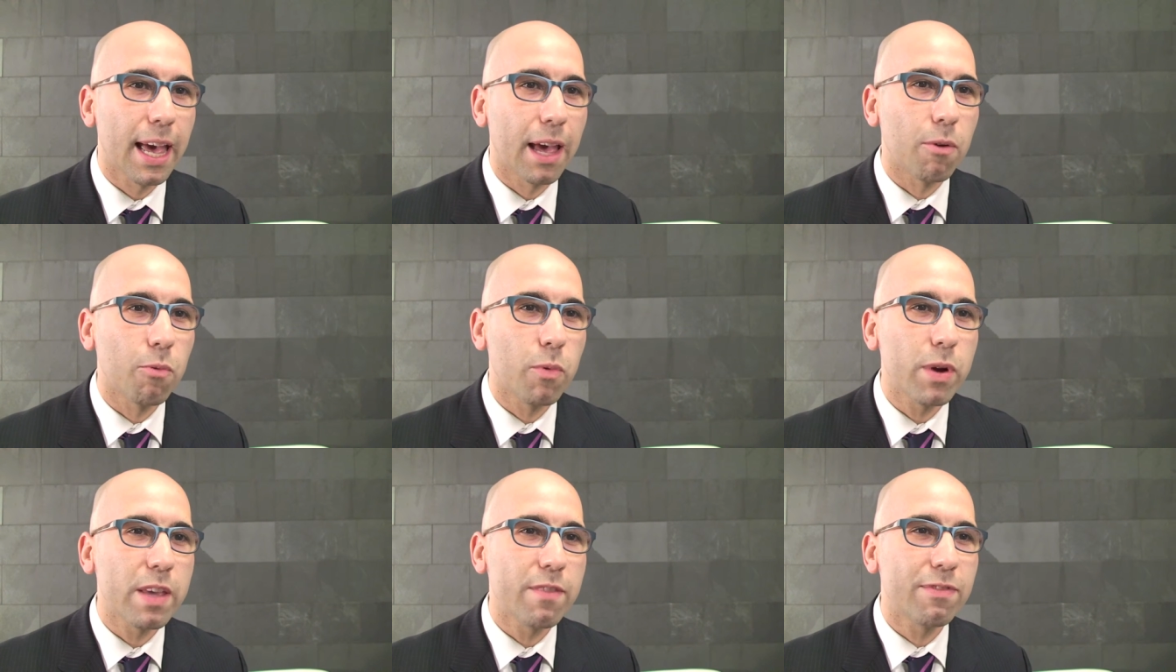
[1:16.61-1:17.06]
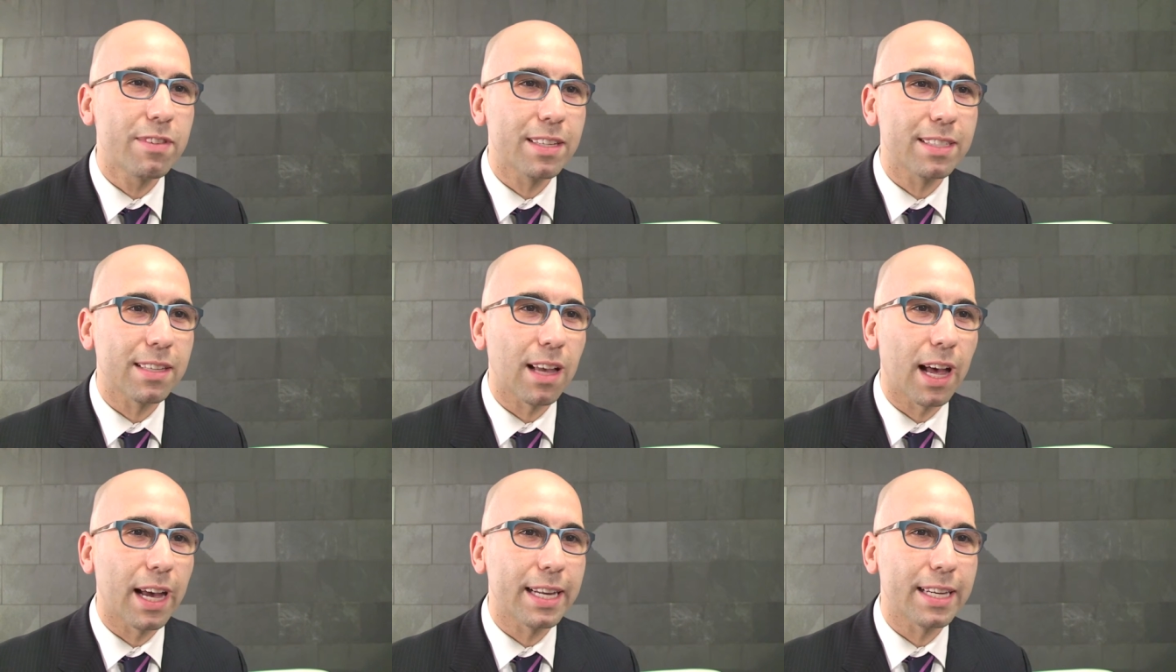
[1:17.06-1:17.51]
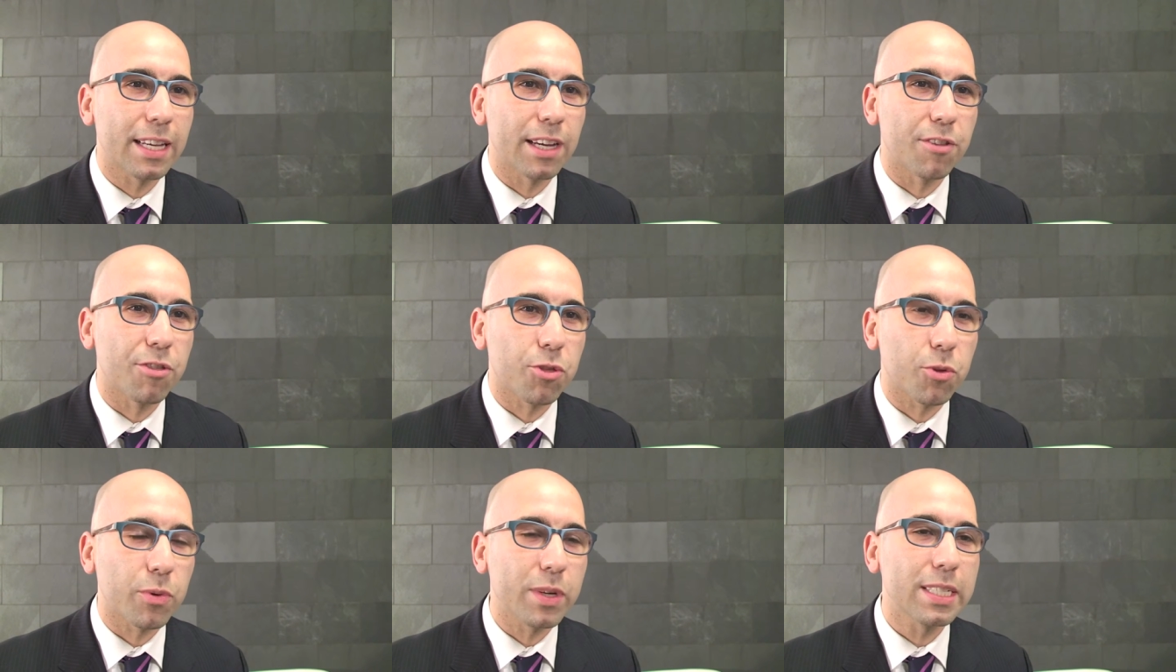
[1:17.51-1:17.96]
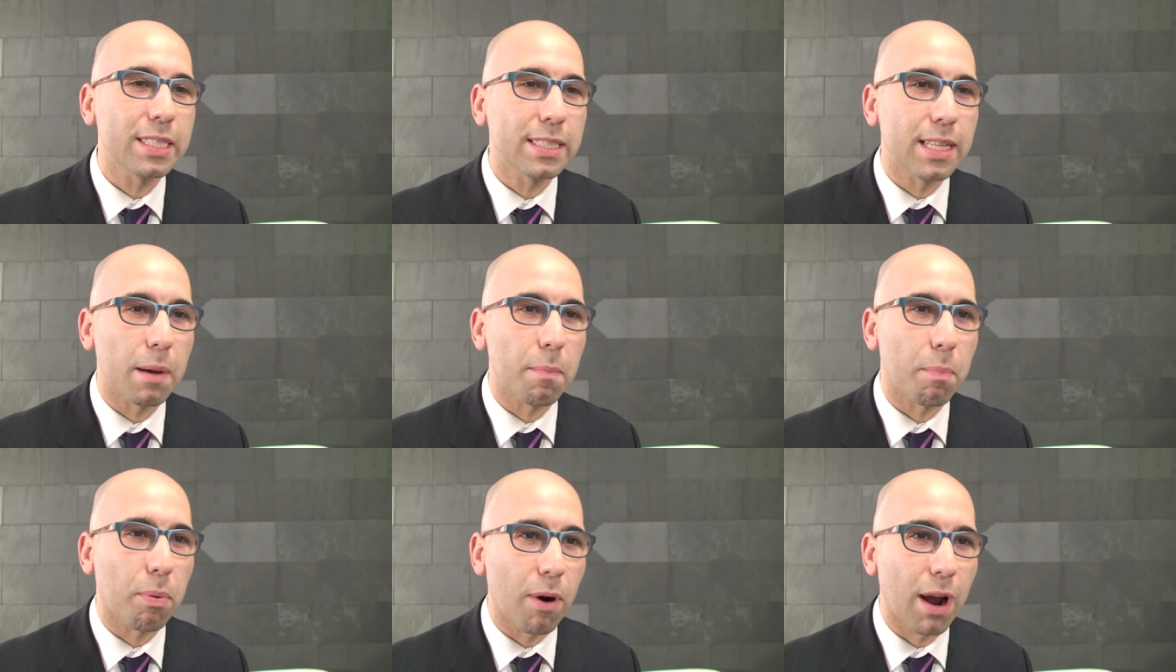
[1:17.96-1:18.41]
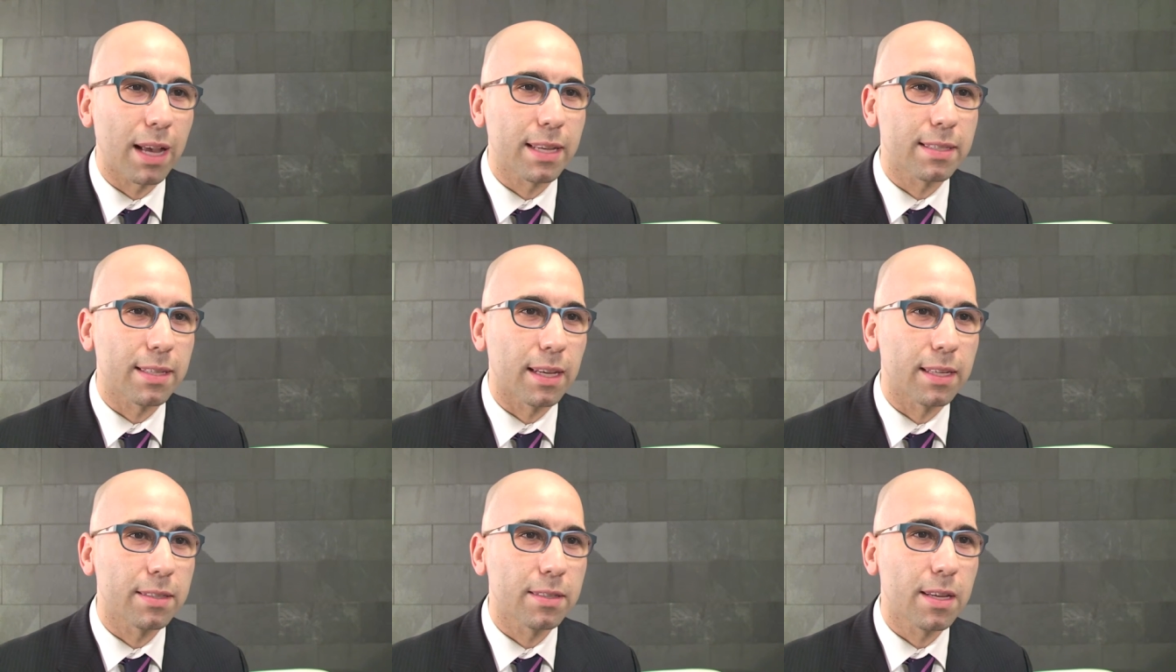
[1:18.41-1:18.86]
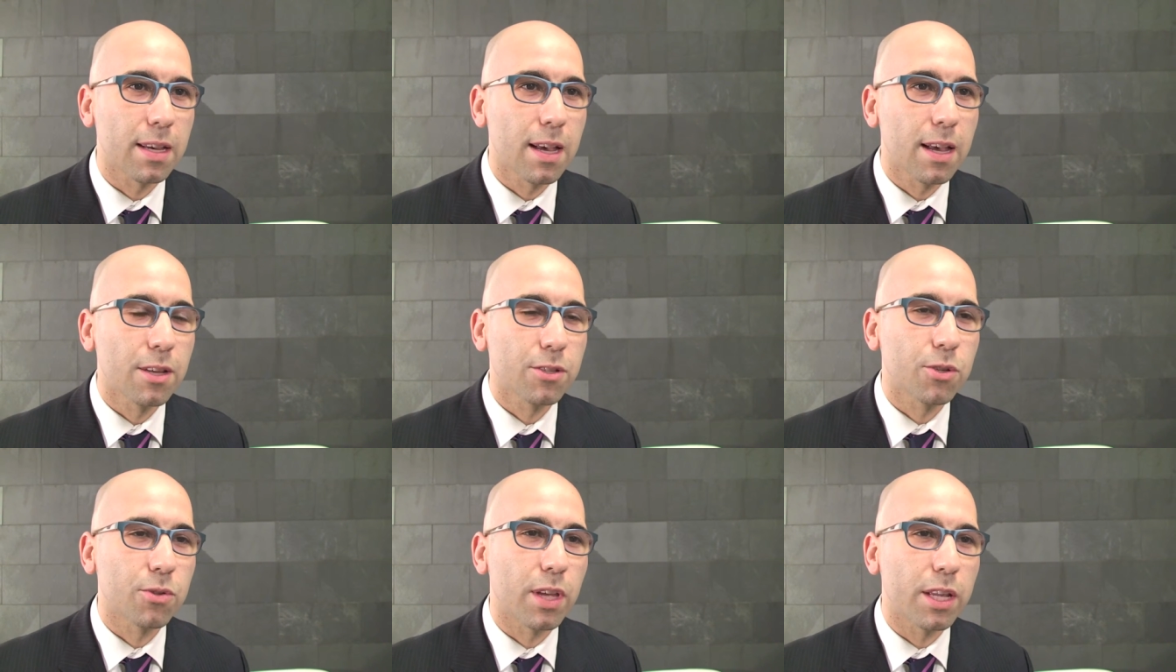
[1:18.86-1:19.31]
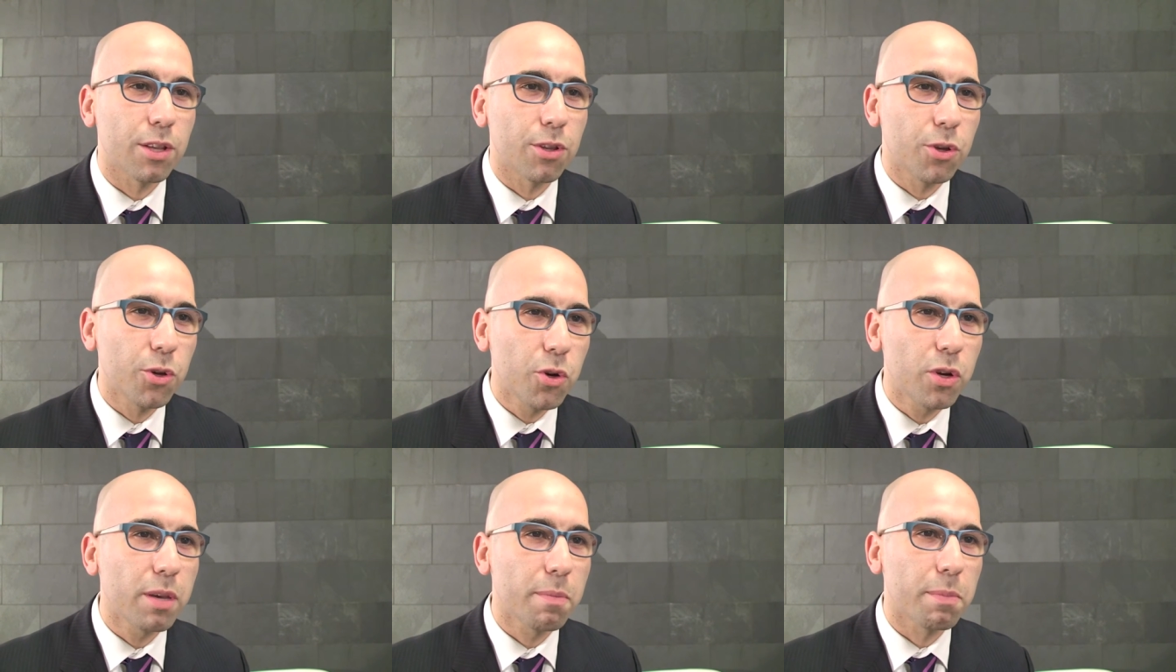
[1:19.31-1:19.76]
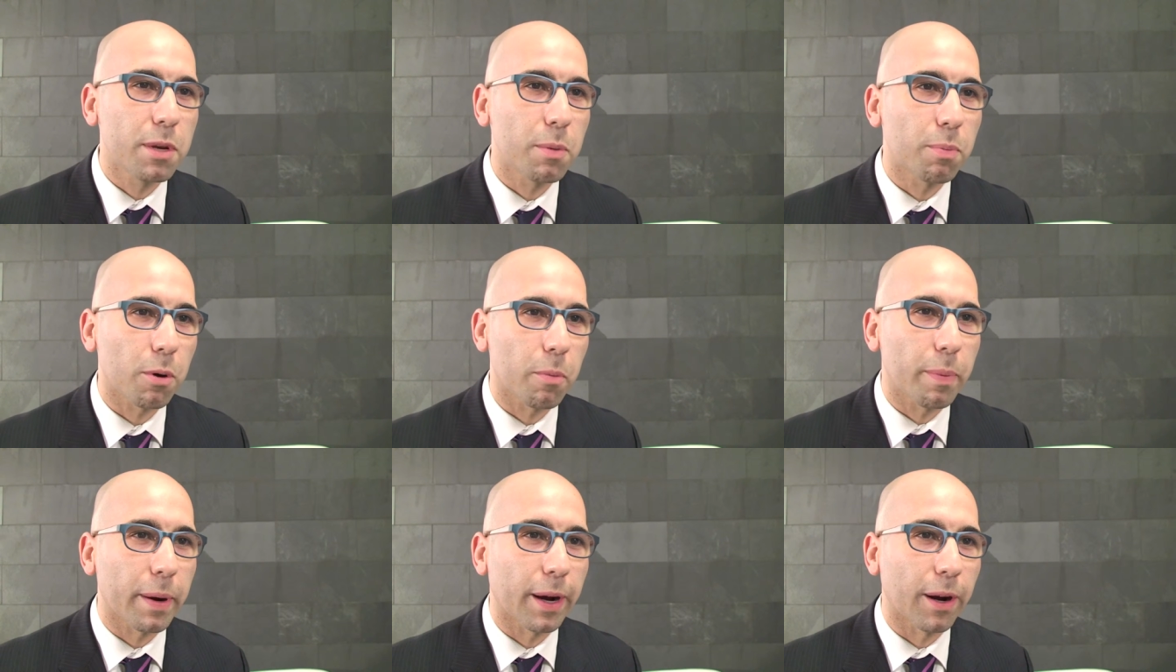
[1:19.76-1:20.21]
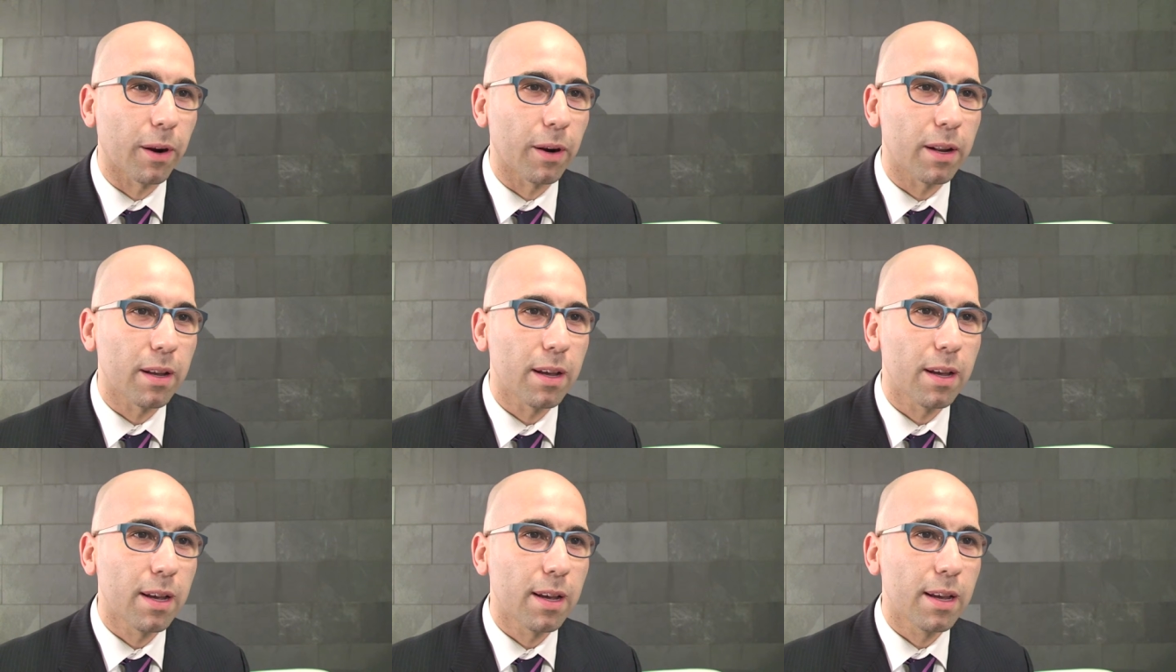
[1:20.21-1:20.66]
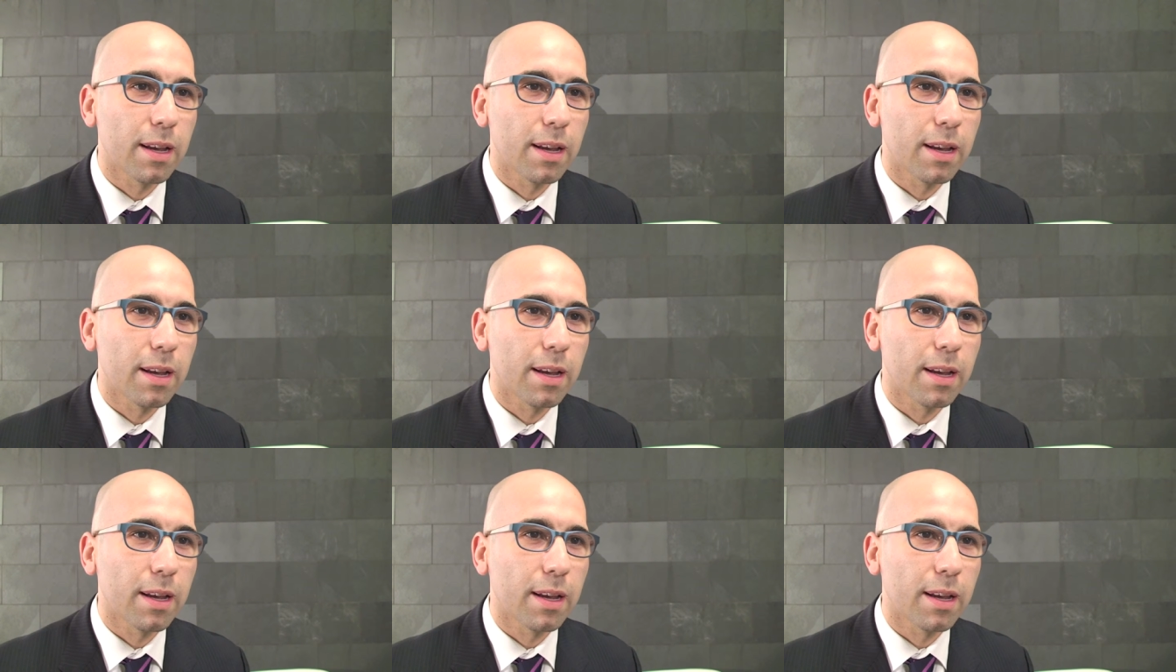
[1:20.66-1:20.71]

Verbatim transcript: and we've designed a three-step process so that you can be prepared